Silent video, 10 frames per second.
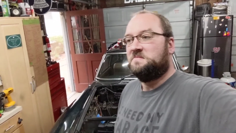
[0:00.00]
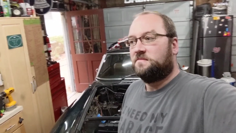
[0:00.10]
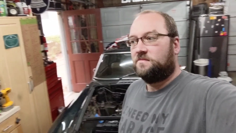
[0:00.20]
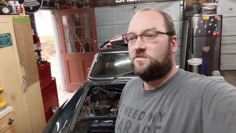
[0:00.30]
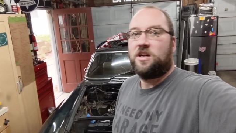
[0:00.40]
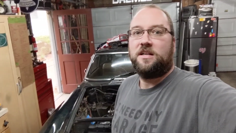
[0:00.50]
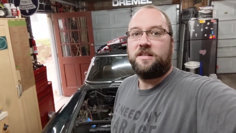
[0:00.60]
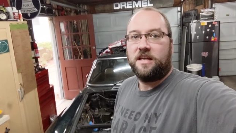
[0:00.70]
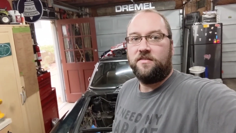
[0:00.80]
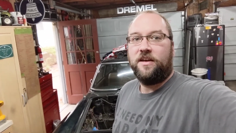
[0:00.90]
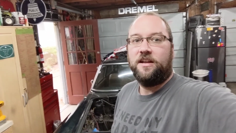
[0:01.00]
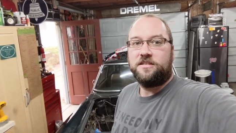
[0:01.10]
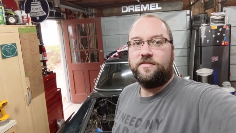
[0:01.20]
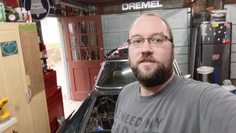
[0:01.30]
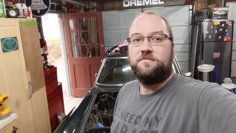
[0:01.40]
try to take advantage of
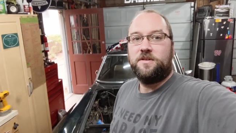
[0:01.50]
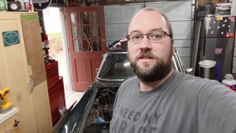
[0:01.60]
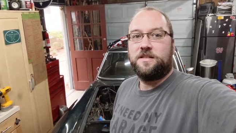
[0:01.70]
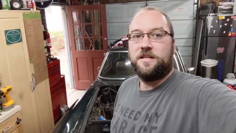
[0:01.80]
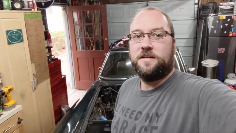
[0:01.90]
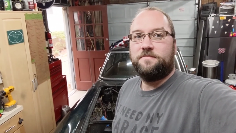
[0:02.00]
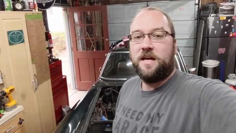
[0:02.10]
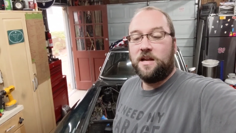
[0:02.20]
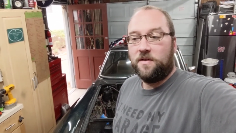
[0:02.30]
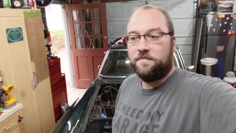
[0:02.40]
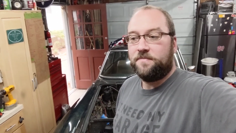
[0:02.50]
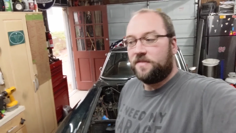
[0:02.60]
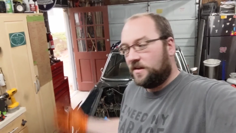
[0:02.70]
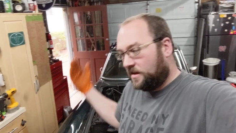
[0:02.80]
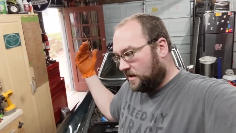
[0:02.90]
it. But anyway,
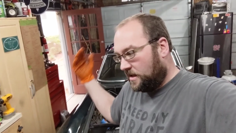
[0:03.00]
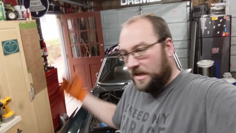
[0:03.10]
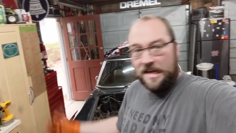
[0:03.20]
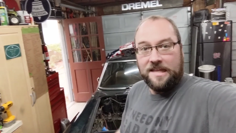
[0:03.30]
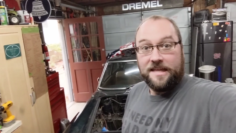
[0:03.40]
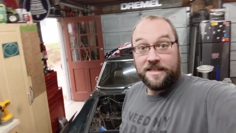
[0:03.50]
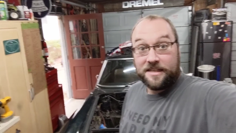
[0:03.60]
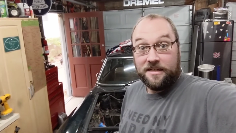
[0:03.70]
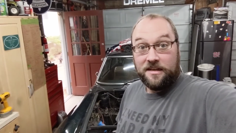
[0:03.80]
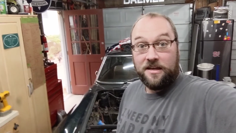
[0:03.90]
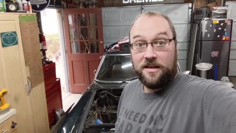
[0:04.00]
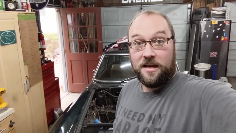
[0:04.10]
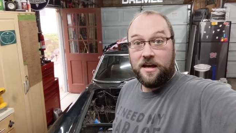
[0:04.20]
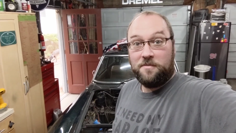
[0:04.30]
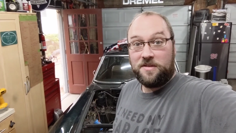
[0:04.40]
that's it.
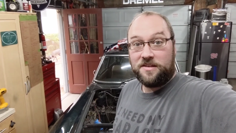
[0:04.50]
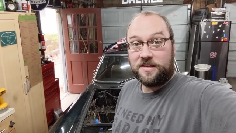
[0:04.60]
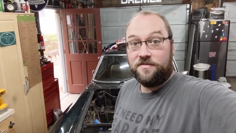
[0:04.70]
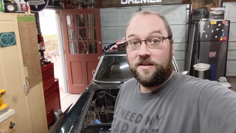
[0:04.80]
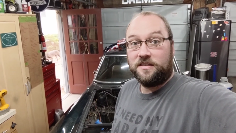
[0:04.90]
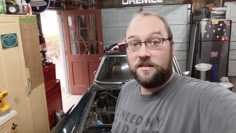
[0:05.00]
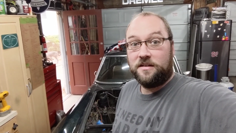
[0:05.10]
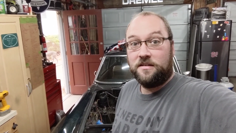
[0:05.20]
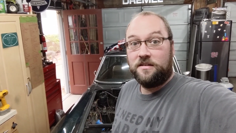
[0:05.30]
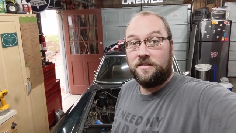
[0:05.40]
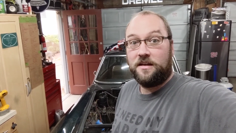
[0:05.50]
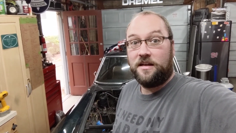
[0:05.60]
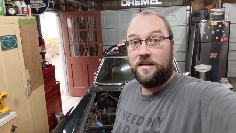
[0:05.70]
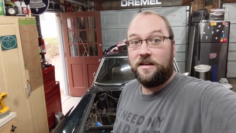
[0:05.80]
Be safe out there, and